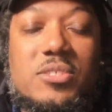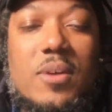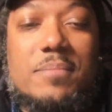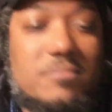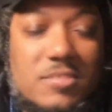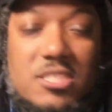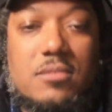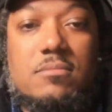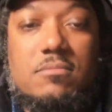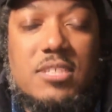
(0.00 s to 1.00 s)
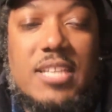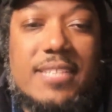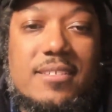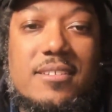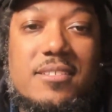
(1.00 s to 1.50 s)
So I'm just glad
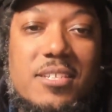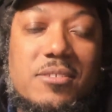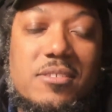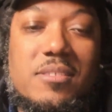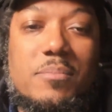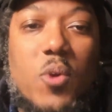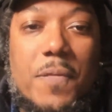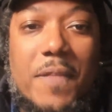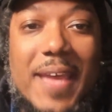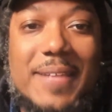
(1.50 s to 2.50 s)
to continue to support that.